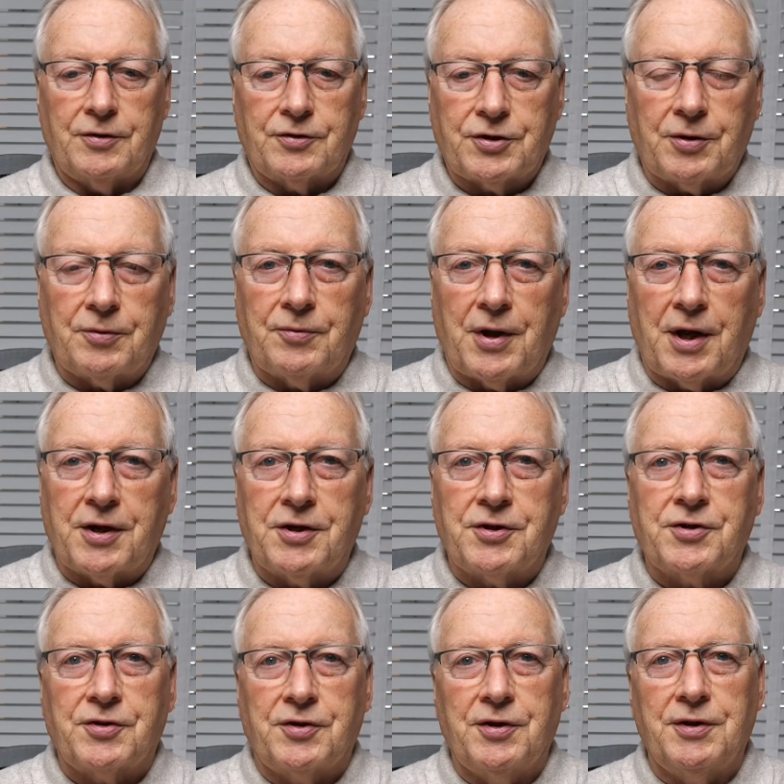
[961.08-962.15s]
So that
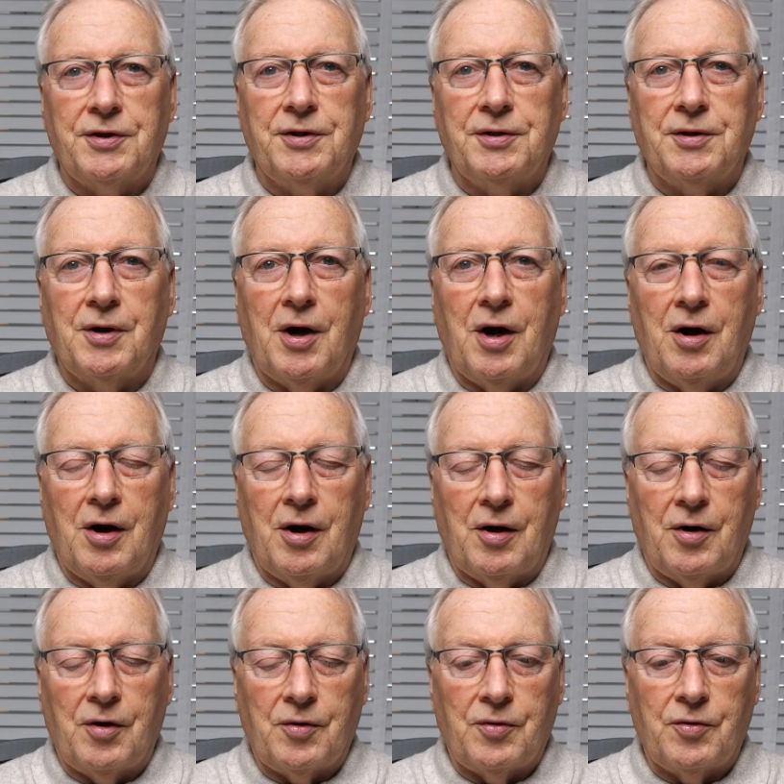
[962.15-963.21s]
is the
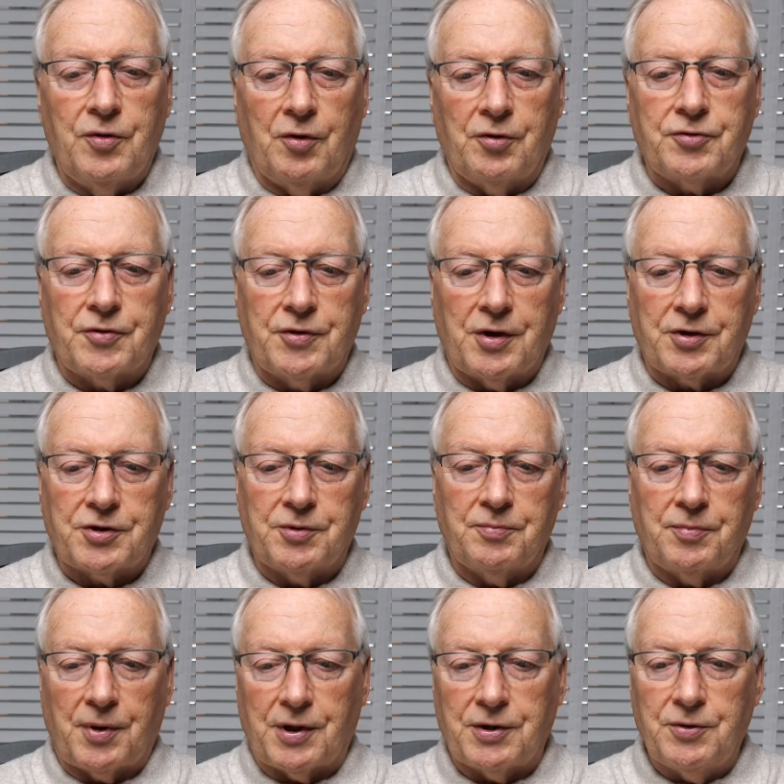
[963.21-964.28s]
noise reduction
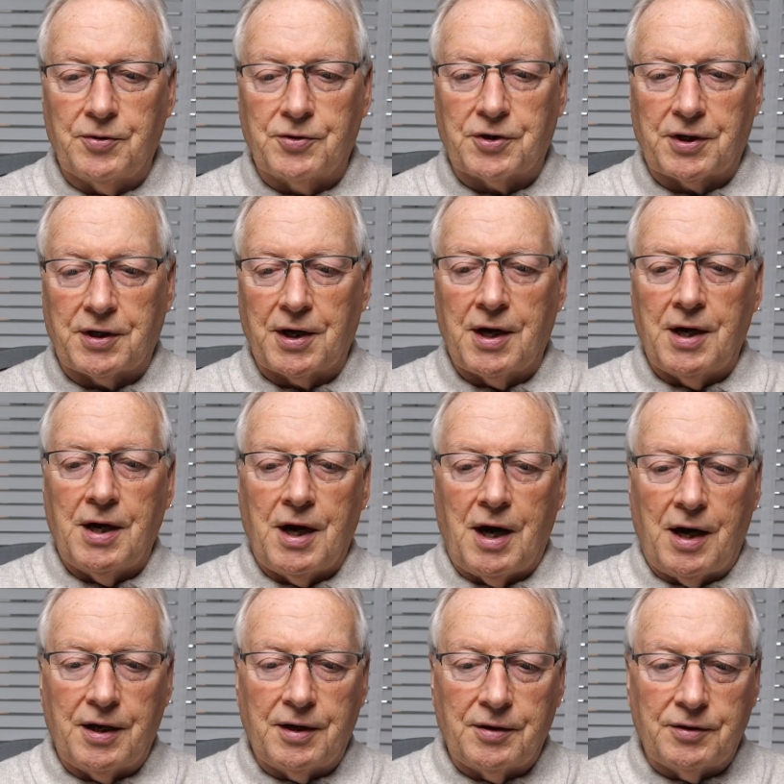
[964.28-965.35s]
by using
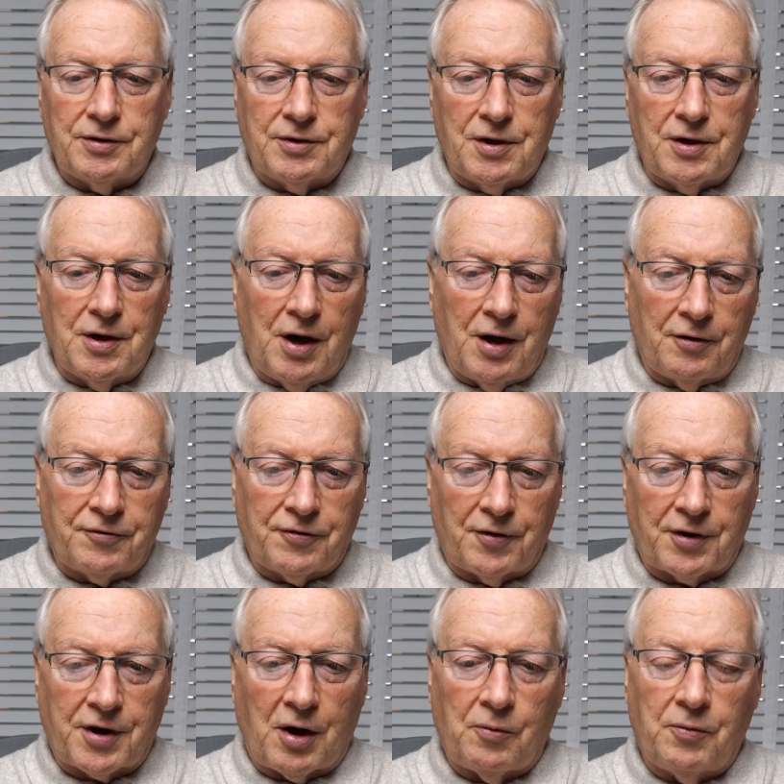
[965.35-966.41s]
a
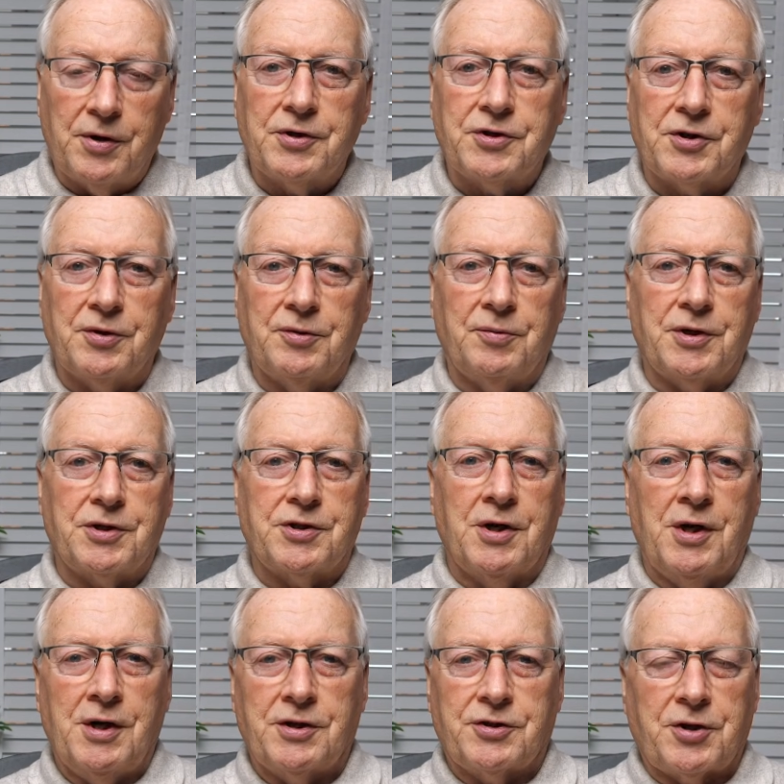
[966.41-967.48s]
fur cap windshield, which
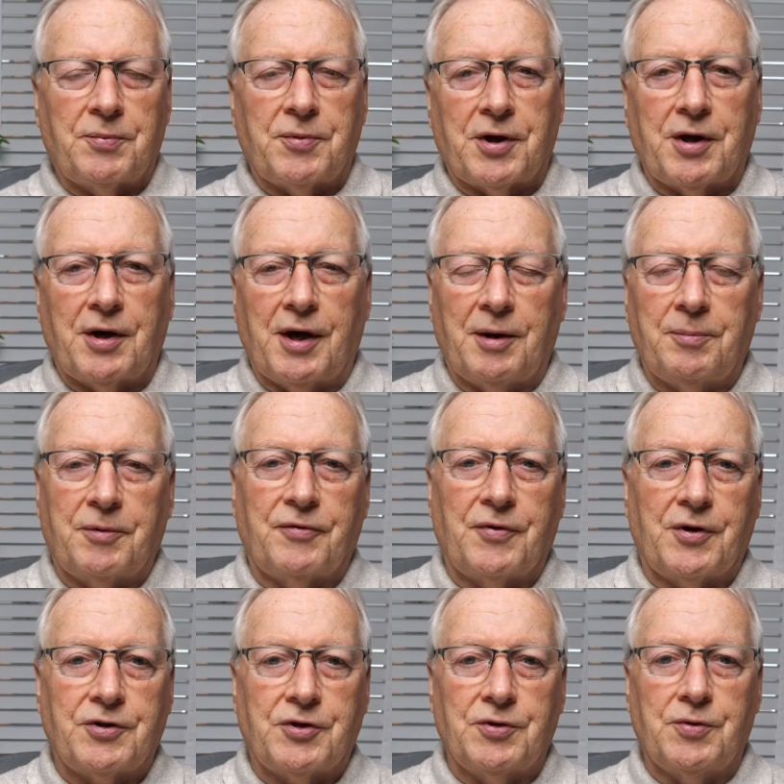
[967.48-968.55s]
is something I
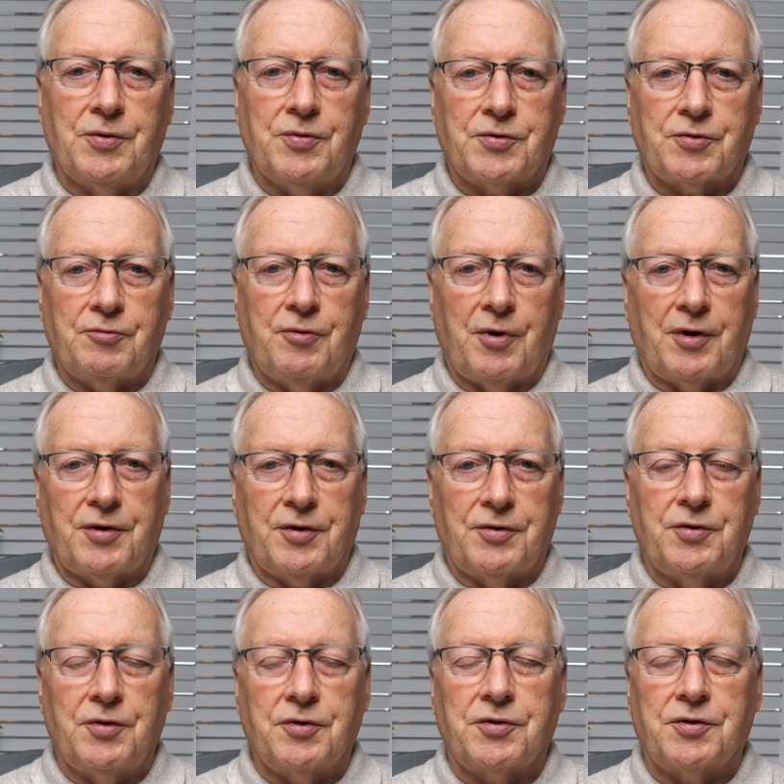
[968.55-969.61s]
prefer to use rather than
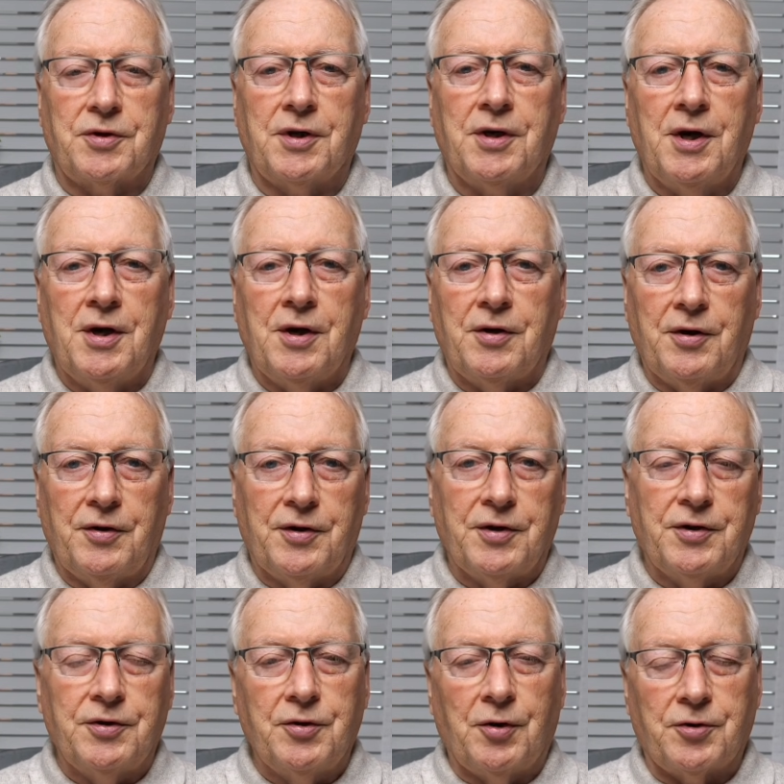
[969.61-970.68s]
using
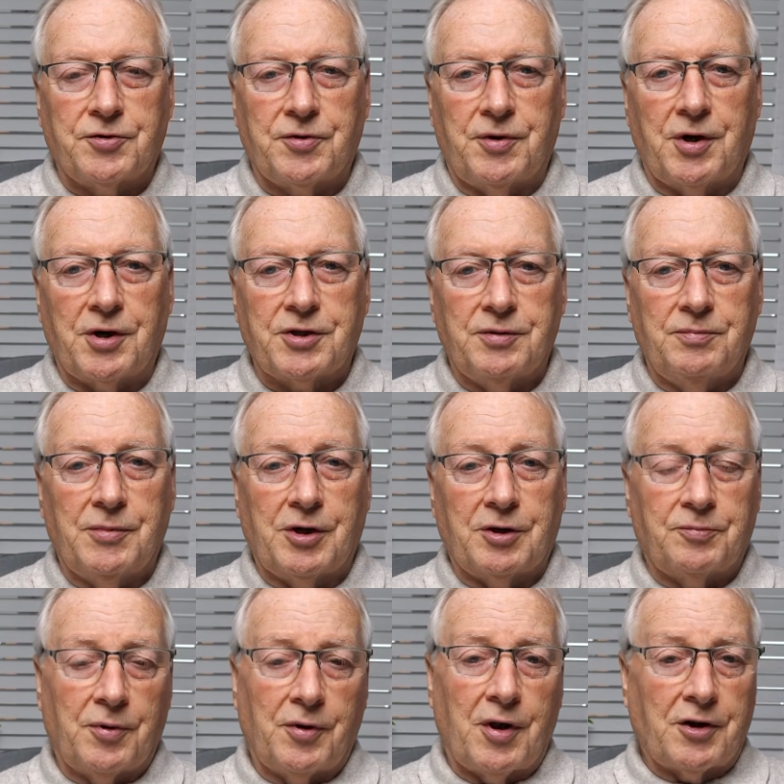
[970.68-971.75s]
the noise reduction
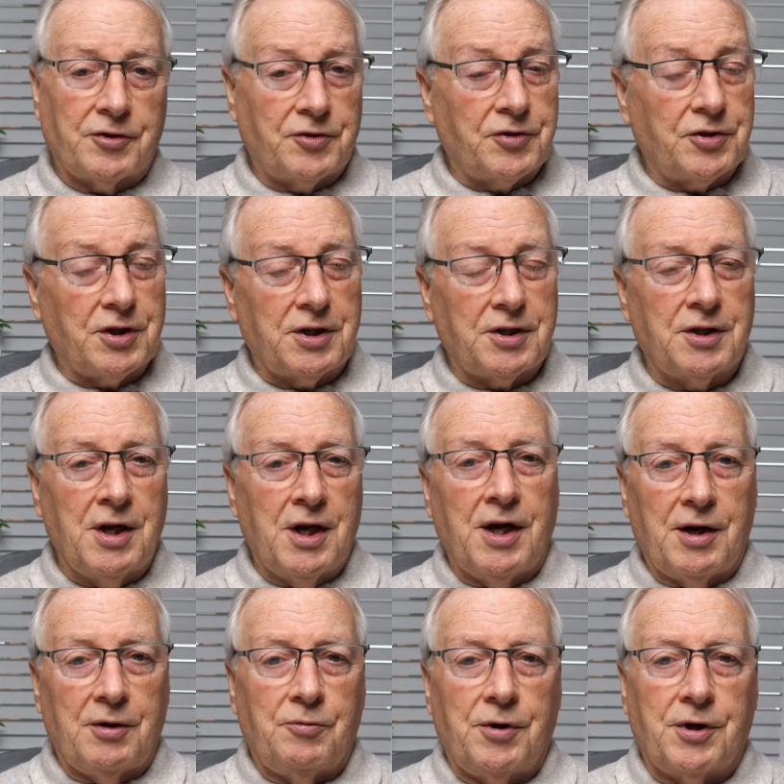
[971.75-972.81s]
mode, but as you've seen,
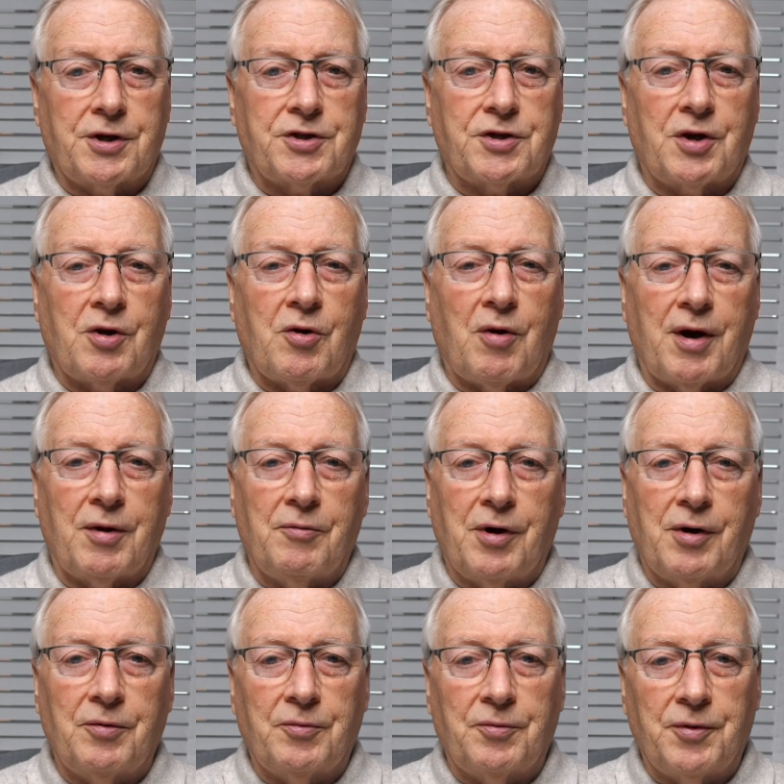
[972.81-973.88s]
it works quite
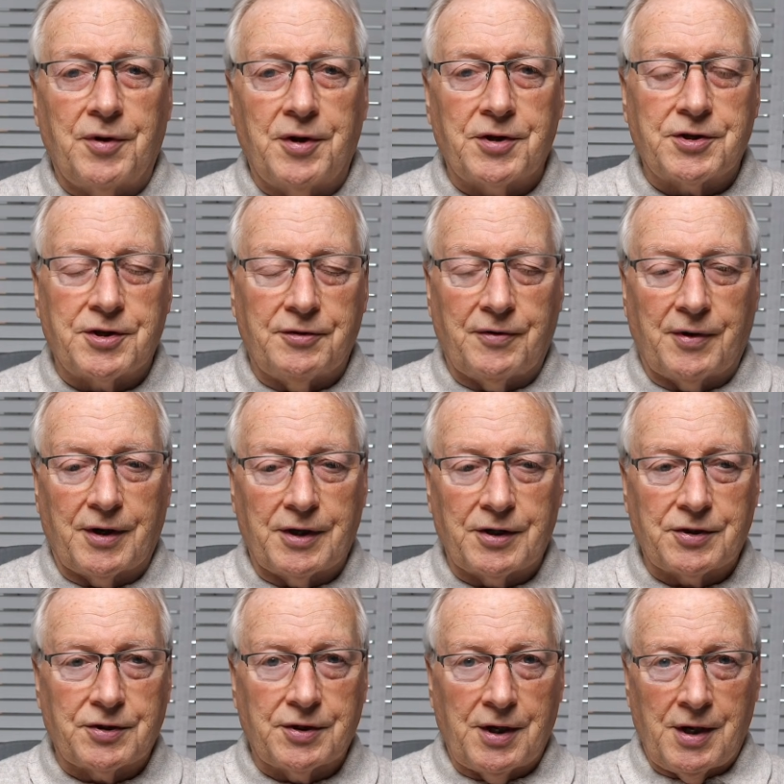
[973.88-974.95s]
well with this
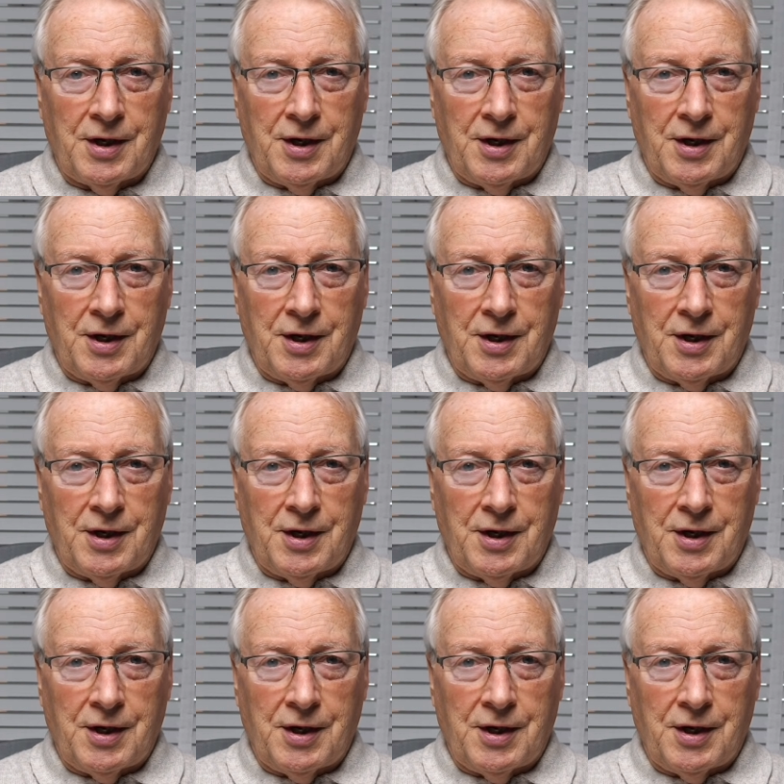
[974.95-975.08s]
device.